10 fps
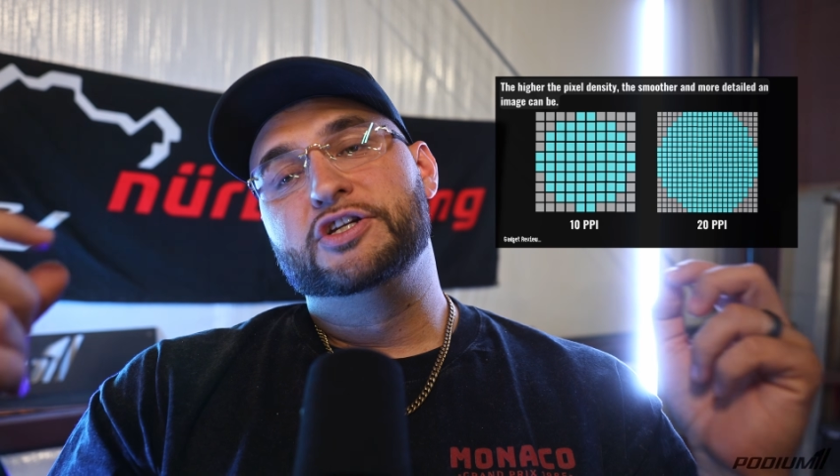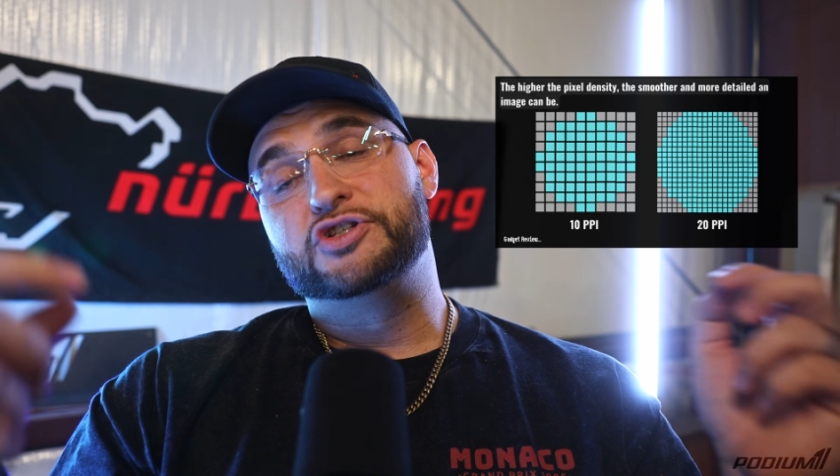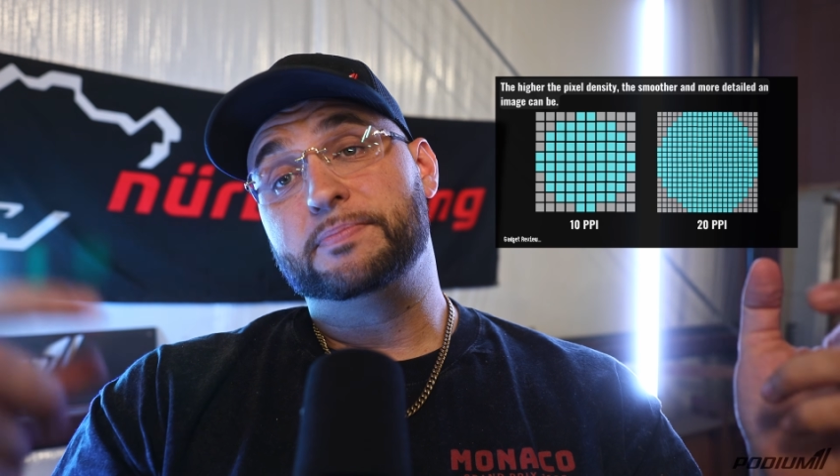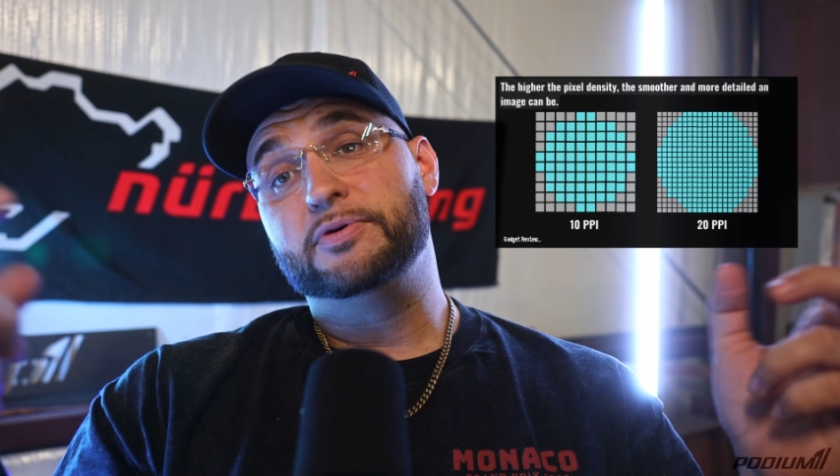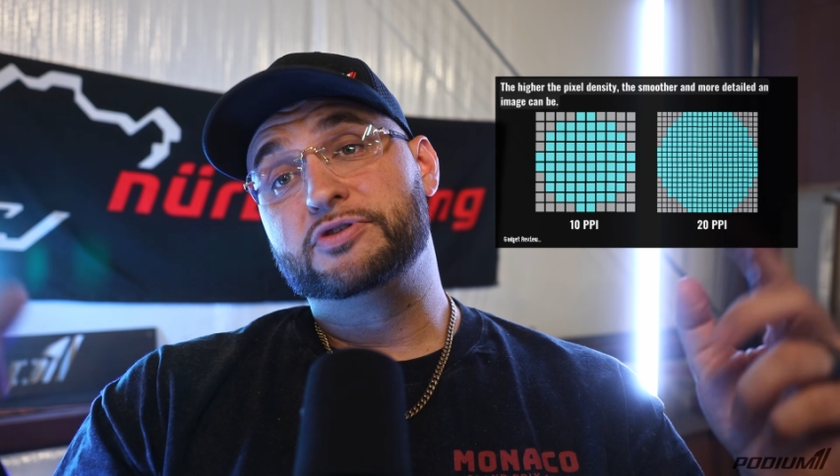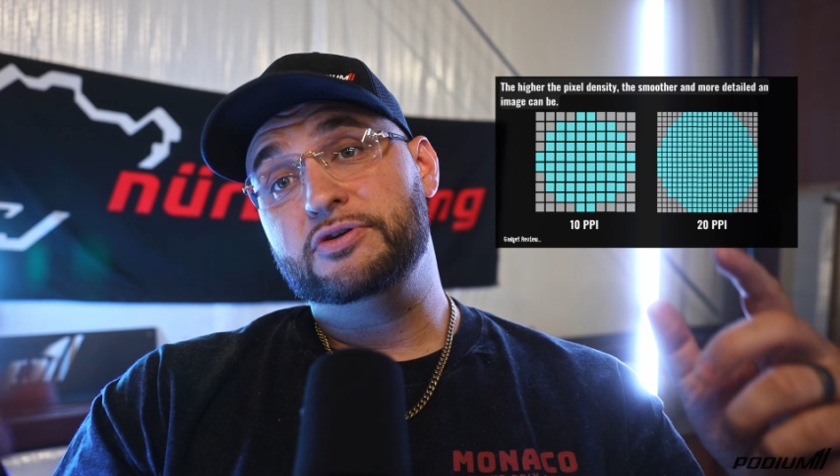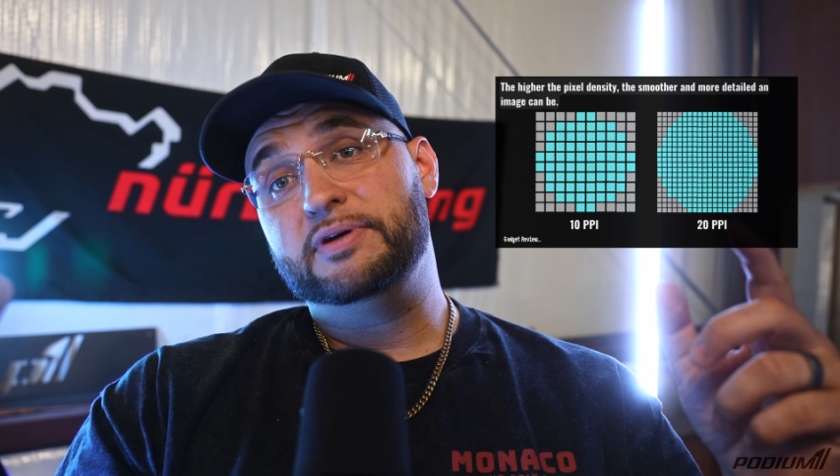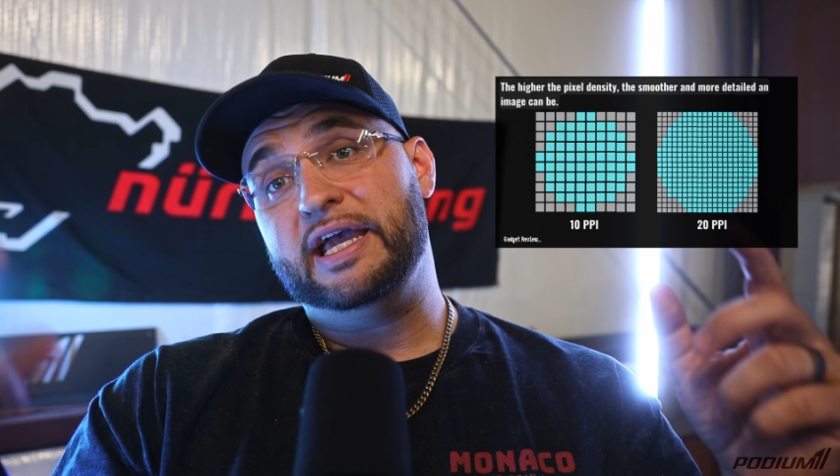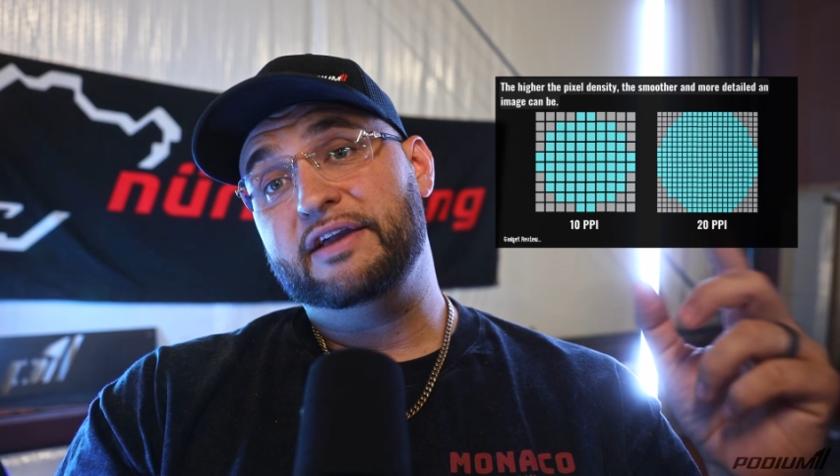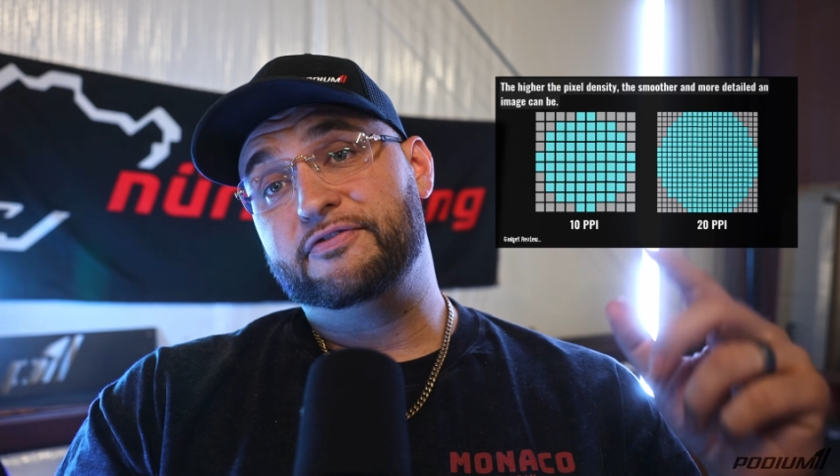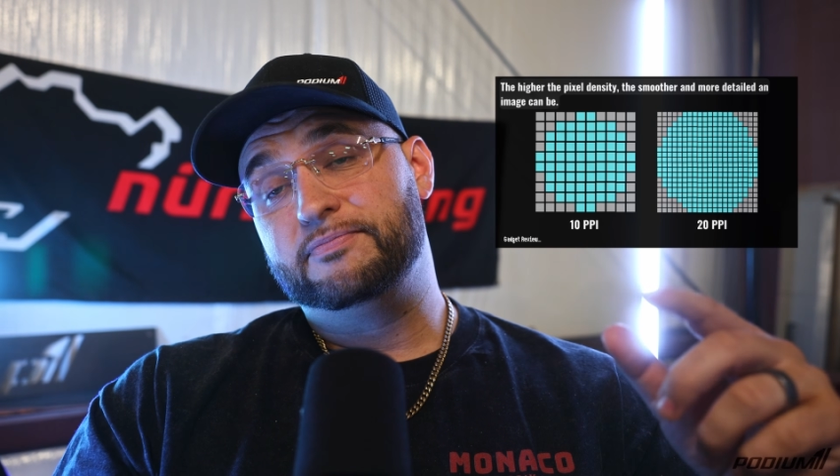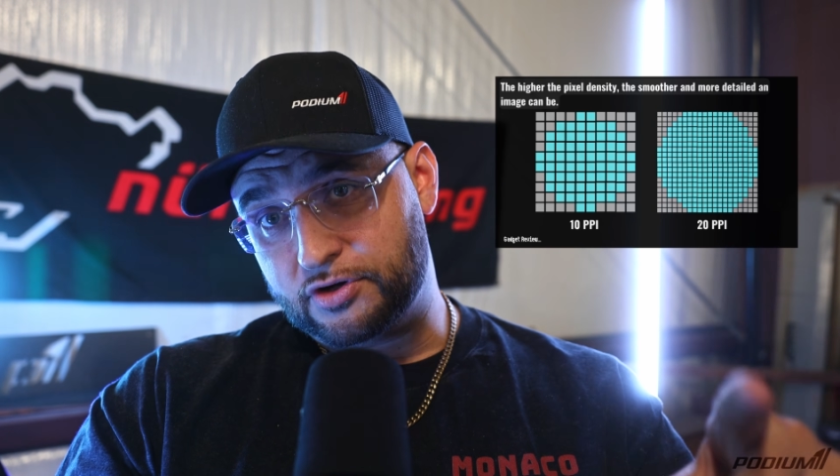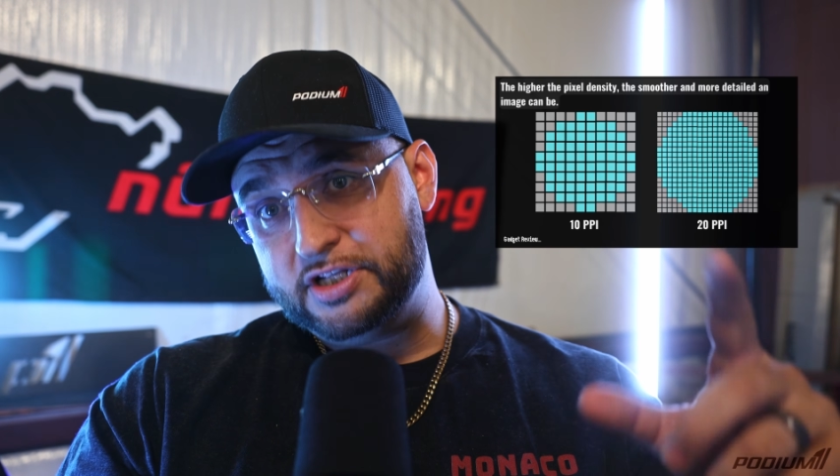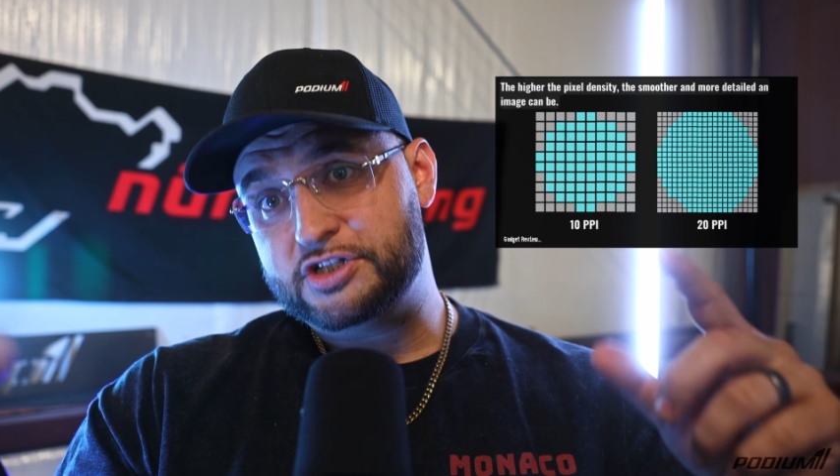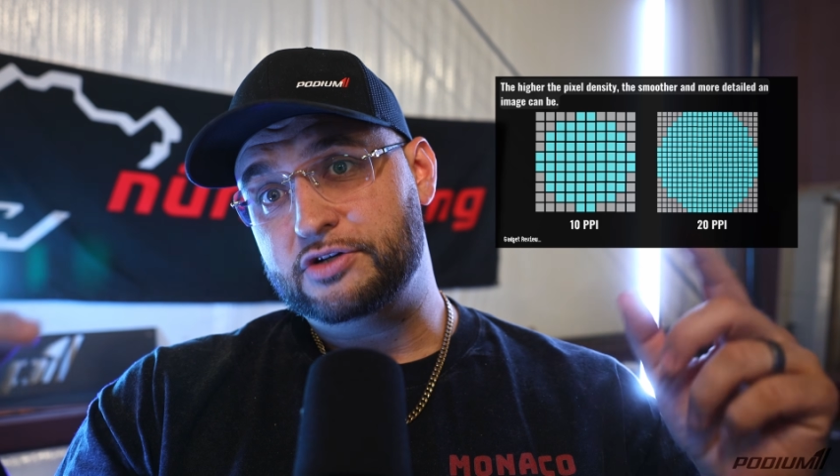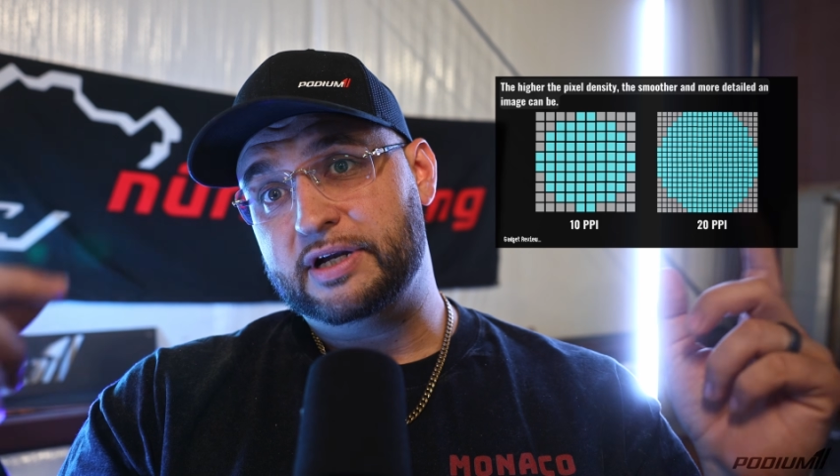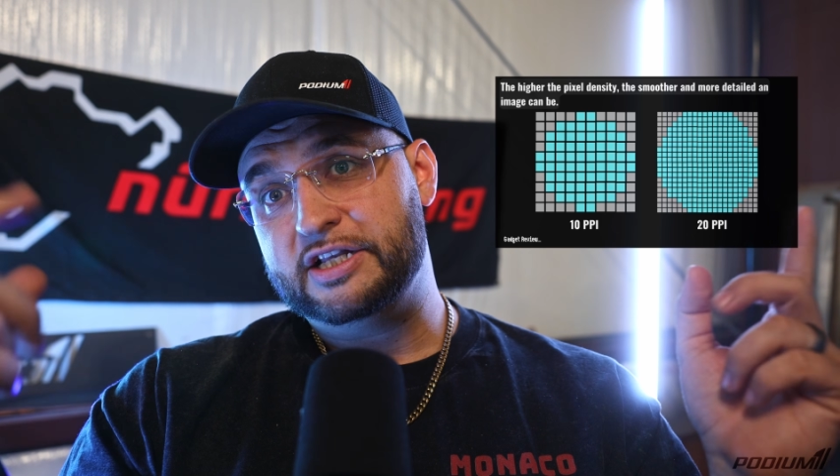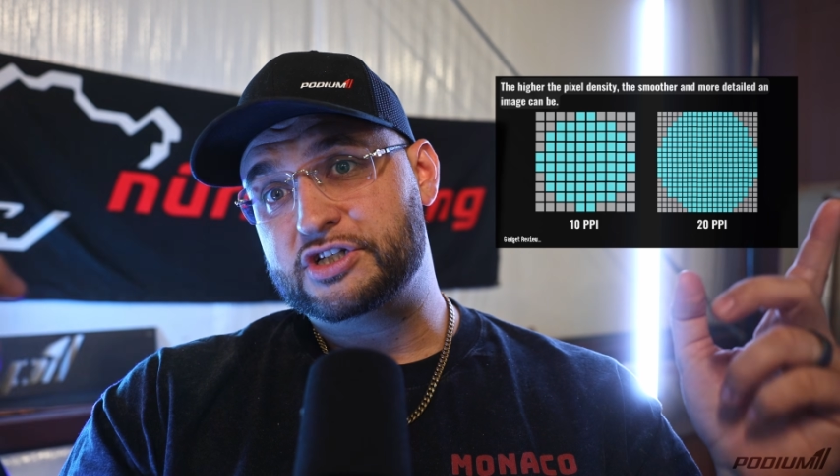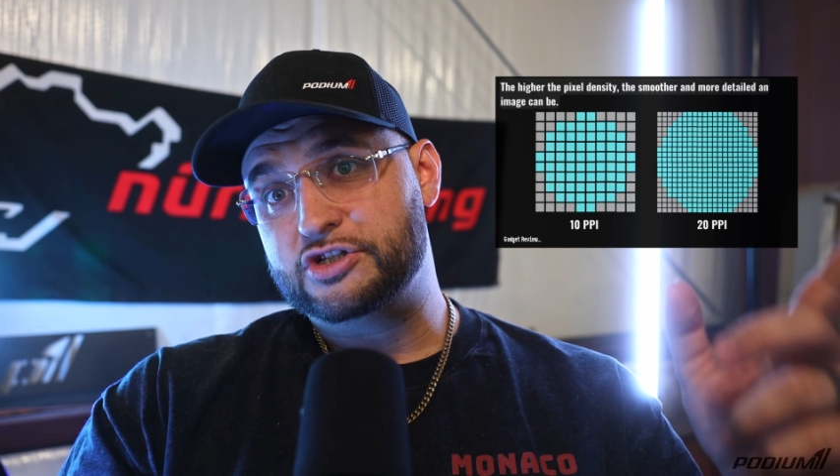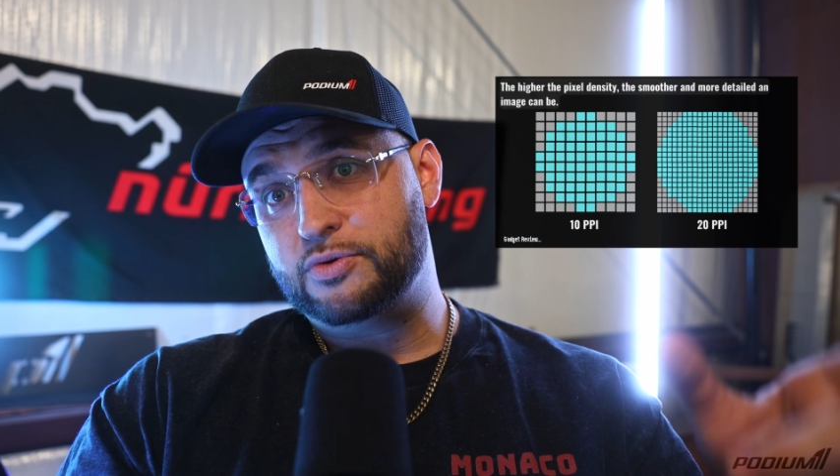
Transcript: Triple 2K 32-inch